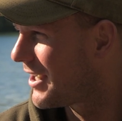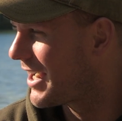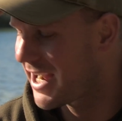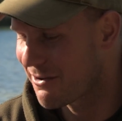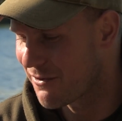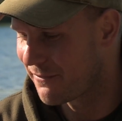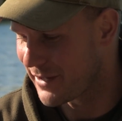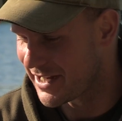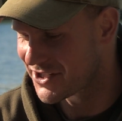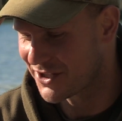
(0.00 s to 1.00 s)
it. How a
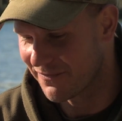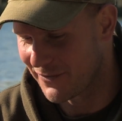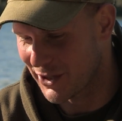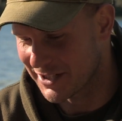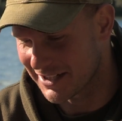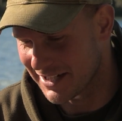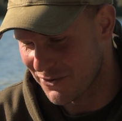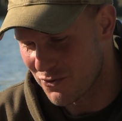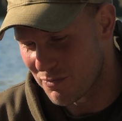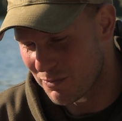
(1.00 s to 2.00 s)
fish can find a
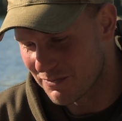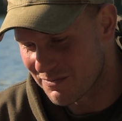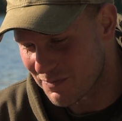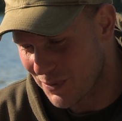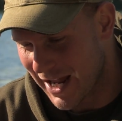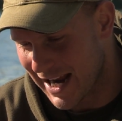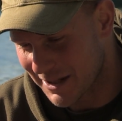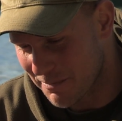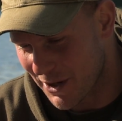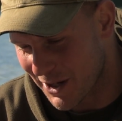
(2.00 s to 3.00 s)
little
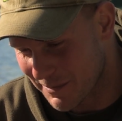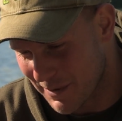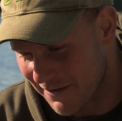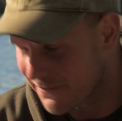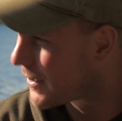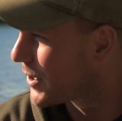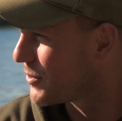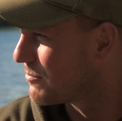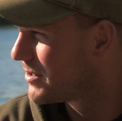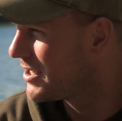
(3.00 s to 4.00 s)
black bug, bit of
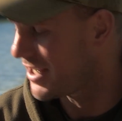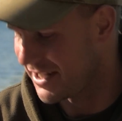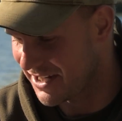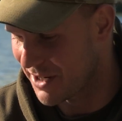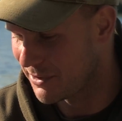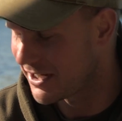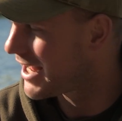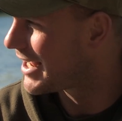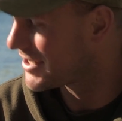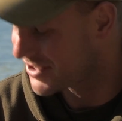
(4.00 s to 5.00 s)
foam in the upper
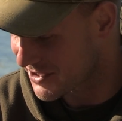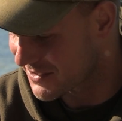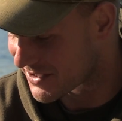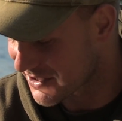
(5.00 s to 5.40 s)
layers, just